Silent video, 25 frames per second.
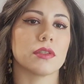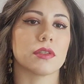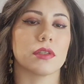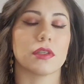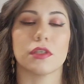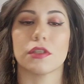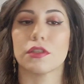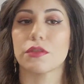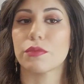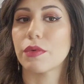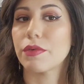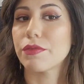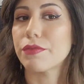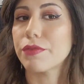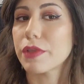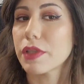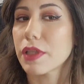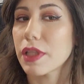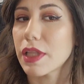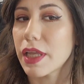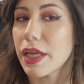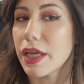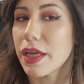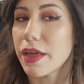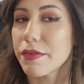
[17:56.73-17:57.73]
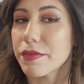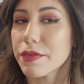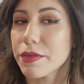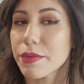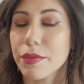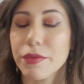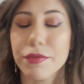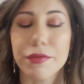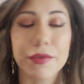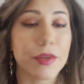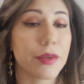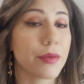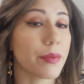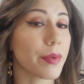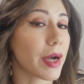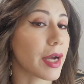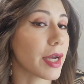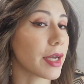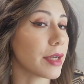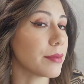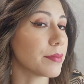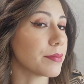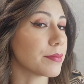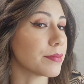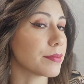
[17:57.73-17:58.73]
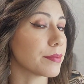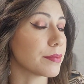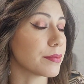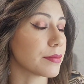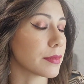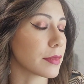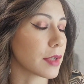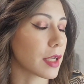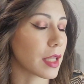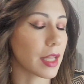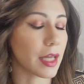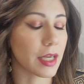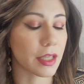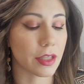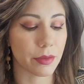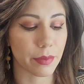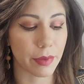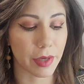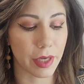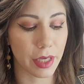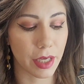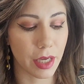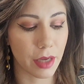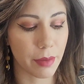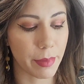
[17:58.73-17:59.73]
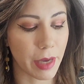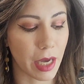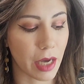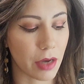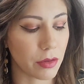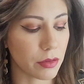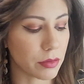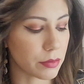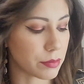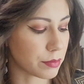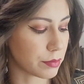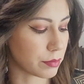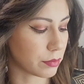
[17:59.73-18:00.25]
There's one for the left and one for the right. And I like the way it came out.